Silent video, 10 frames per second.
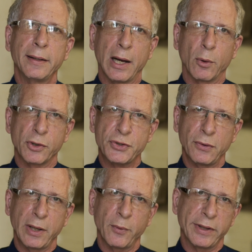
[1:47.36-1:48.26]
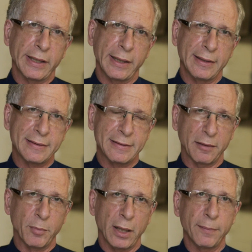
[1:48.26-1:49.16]
Now we're shooting with the
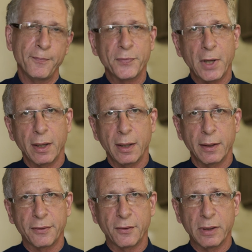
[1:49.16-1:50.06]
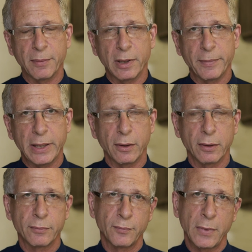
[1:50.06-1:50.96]
Sigma
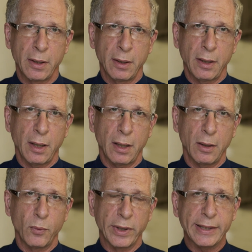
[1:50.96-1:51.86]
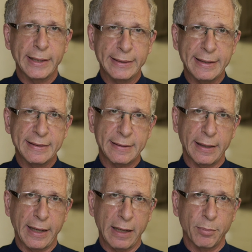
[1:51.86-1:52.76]
30mm with ETC
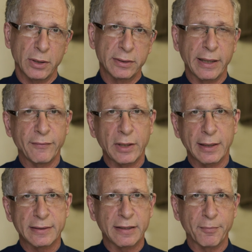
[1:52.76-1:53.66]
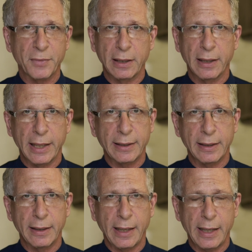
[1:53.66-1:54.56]
enabled, giving us something like
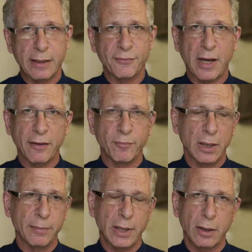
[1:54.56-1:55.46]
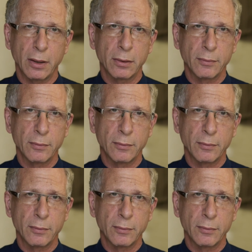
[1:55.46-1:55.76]
an 84mm